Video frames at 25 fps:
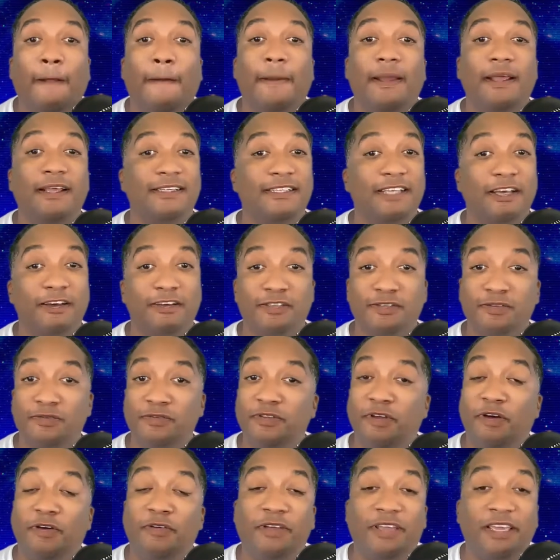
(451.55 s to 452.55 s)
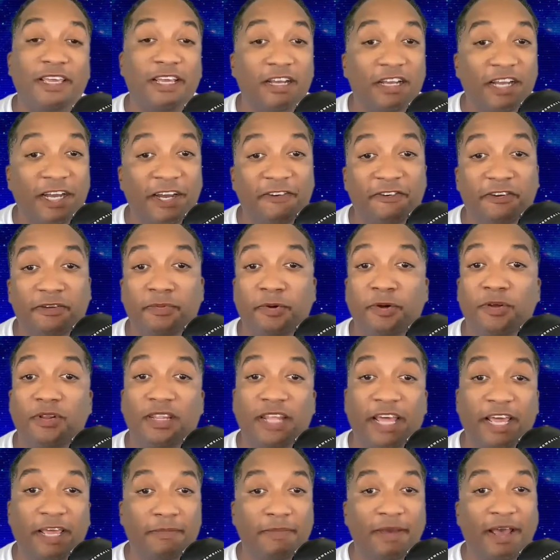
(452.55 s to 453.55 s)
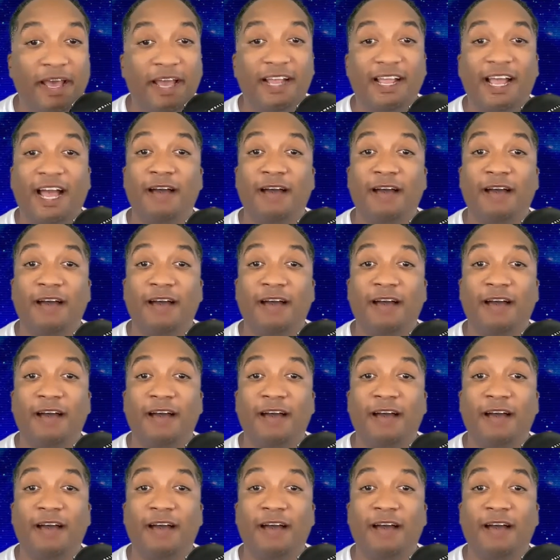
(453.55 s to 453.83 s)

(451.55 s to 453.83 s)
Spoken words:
He tells you, get comfortable, lay back.